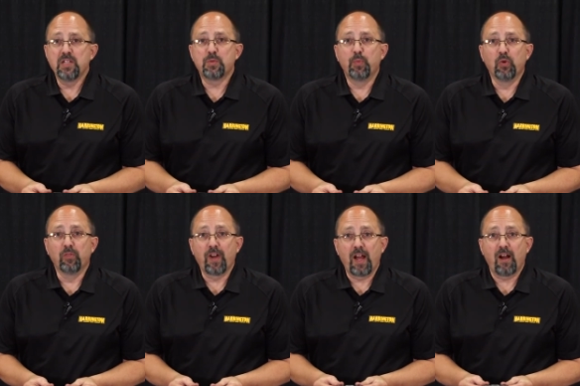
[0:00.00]
spool
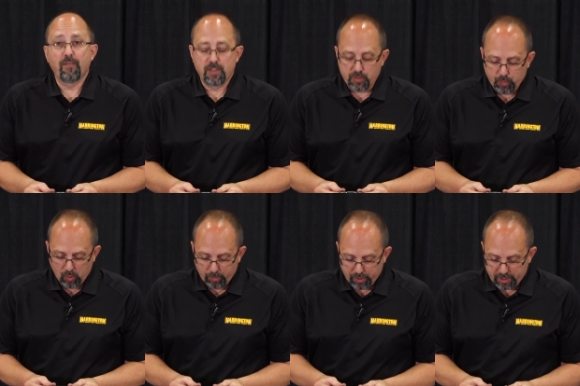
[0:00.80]
valve and
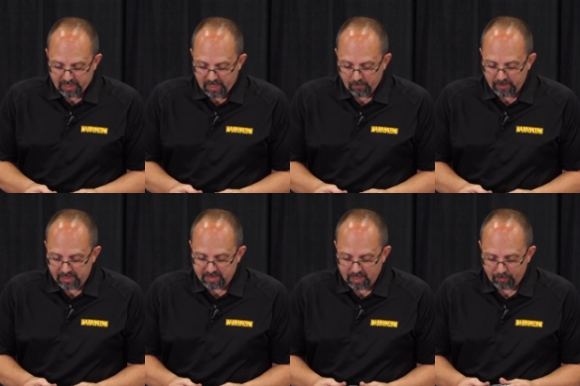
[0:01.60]
spool bushing out, we
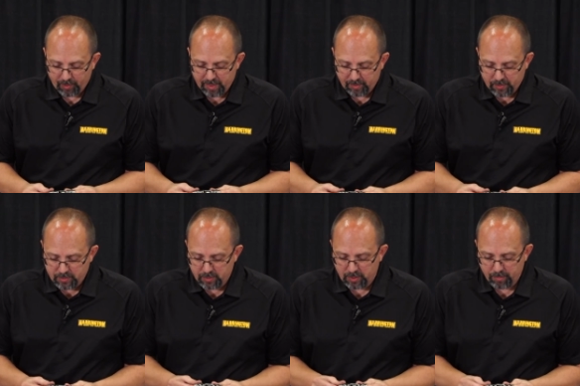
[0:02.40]
can separate those
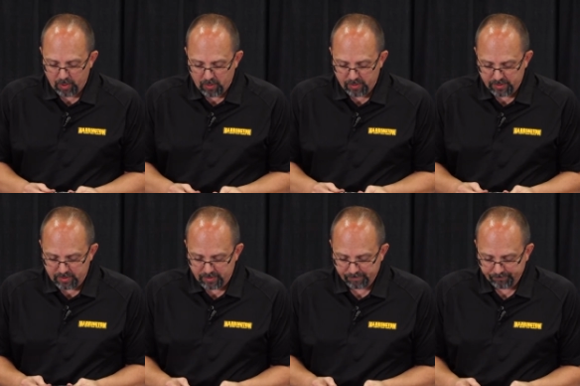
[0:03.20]
two
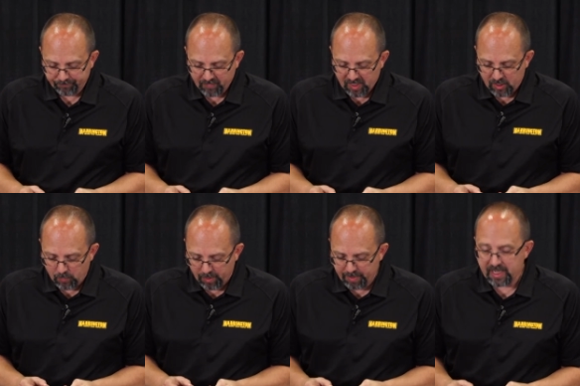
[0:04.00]
components. You
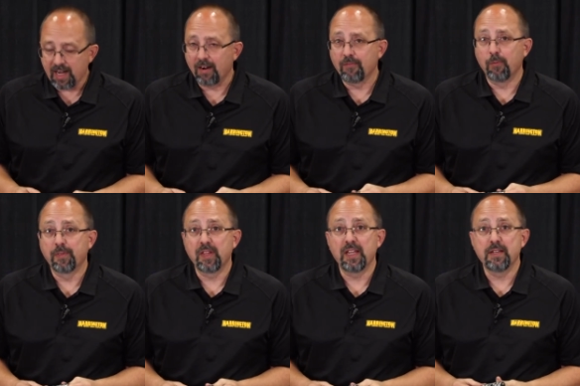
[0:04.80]
want to be careful
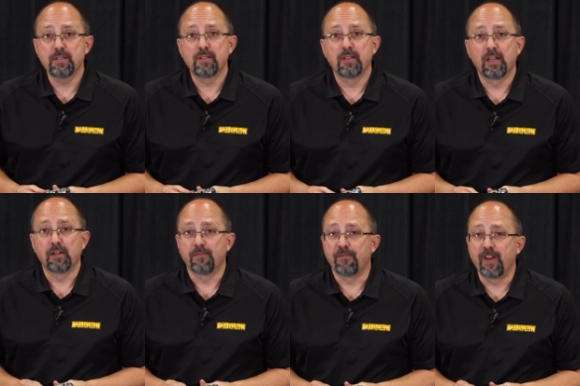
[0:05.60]
with these. They're
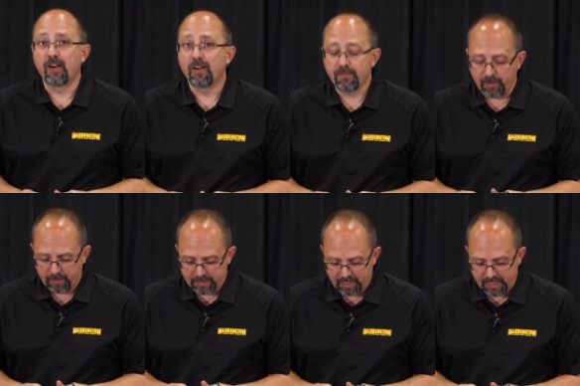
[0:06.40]
very,
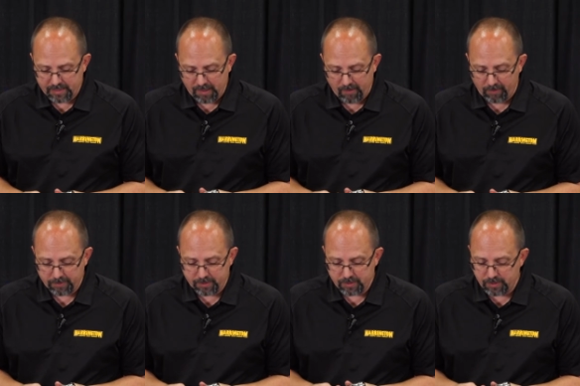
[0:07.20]
very tight
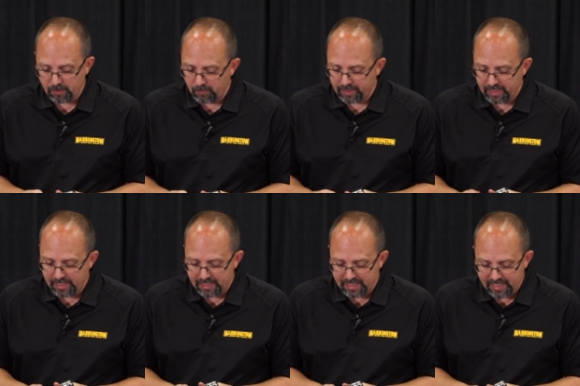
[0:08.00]
tolerances. You don't want to get
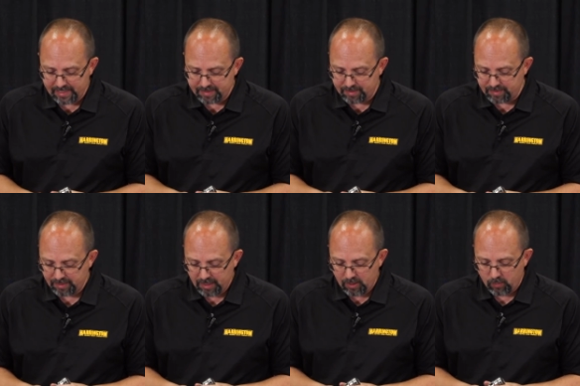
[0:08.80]
any nicks
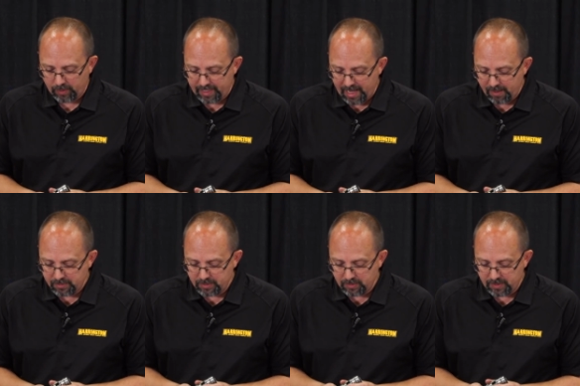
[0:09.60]
or
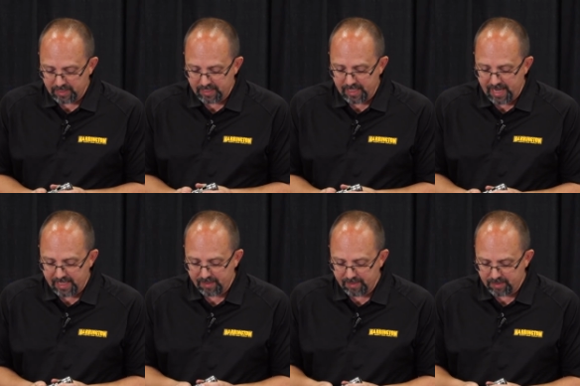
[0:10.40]
gouges on
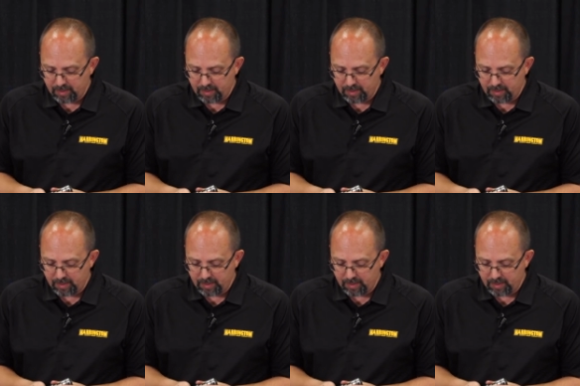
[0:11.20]
any of these